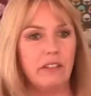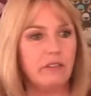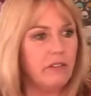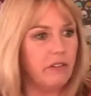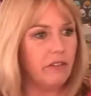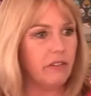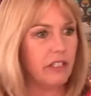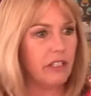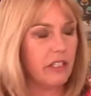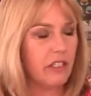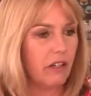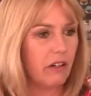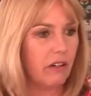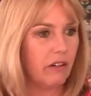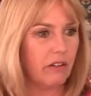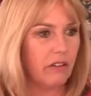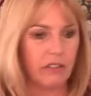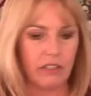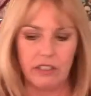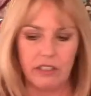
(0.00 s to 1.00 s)
I don't do the
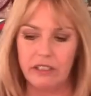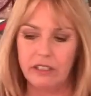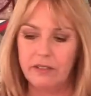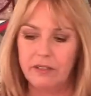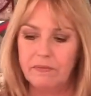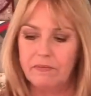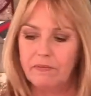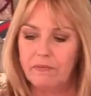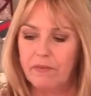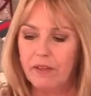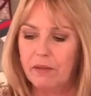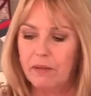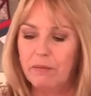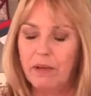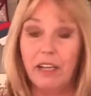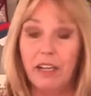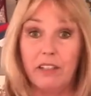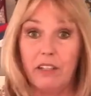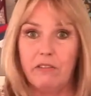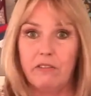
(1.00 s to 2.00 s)
stars.
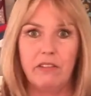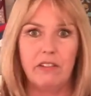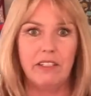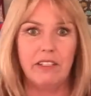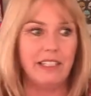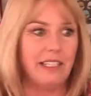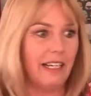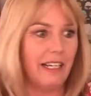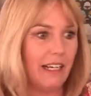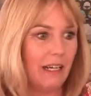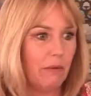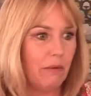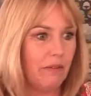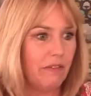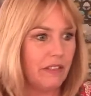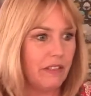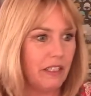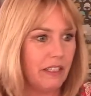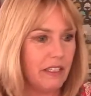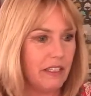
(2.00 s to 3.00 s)
But I don't understand how
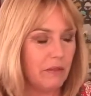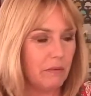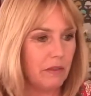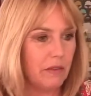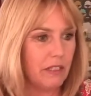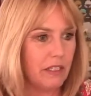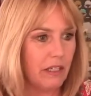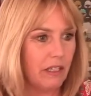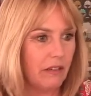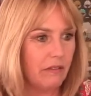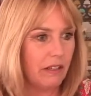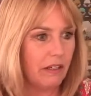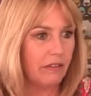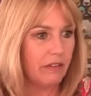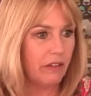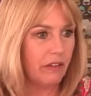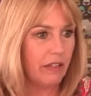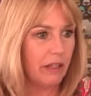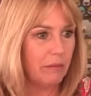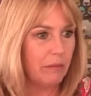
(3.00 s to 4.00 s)
advertising works. So I've
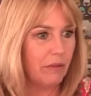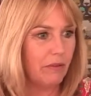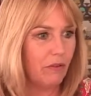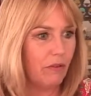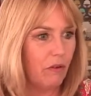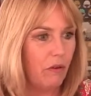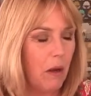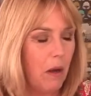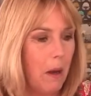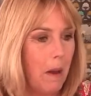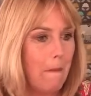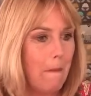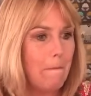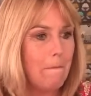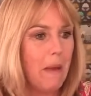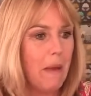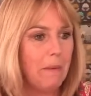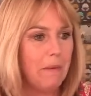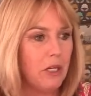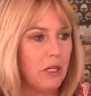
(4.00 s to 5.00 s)
never done that before.
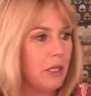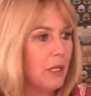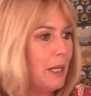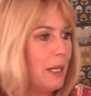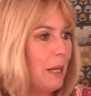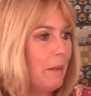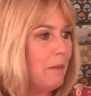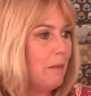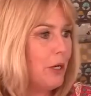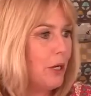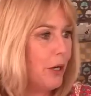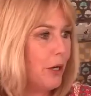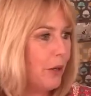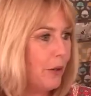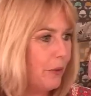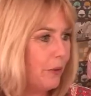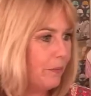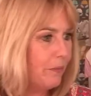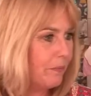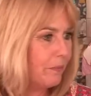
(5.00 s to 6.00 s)
Maybe you can let me
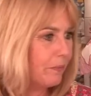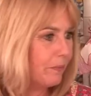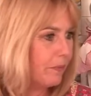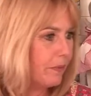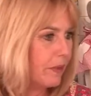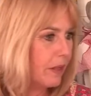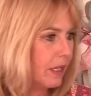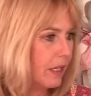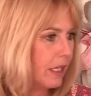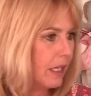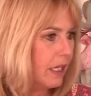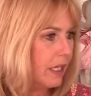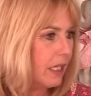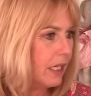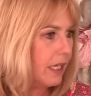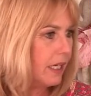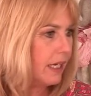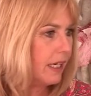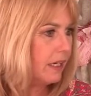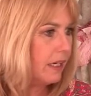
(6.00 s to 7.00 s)
know.
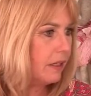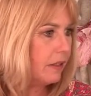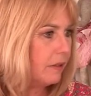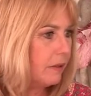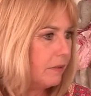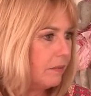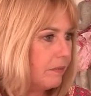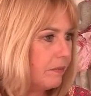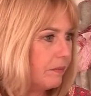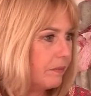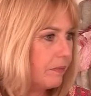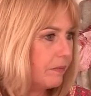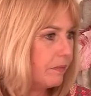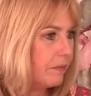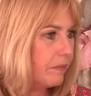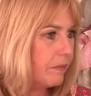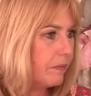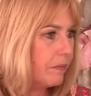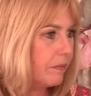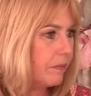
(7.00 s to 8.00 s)
Um,
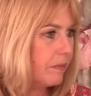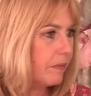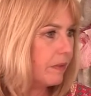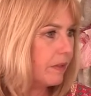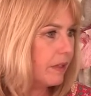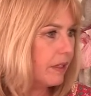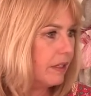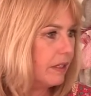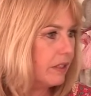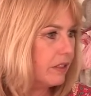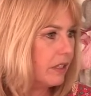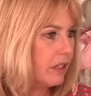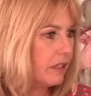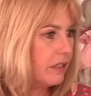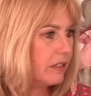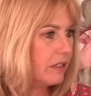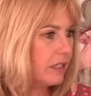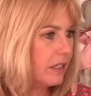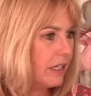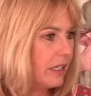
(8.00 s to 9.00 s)

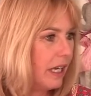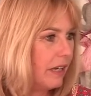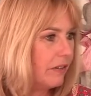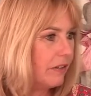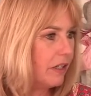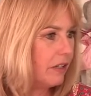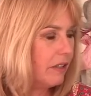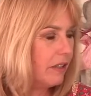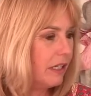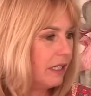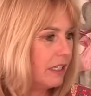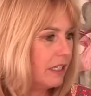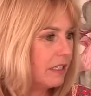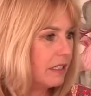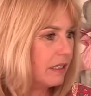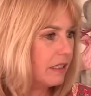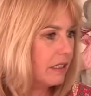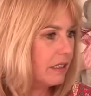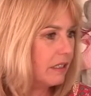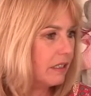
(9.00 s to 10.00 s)
Julian's going to have a go
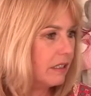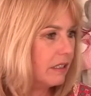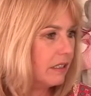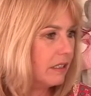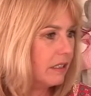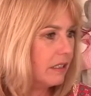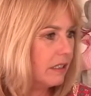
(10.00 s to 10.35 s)
later.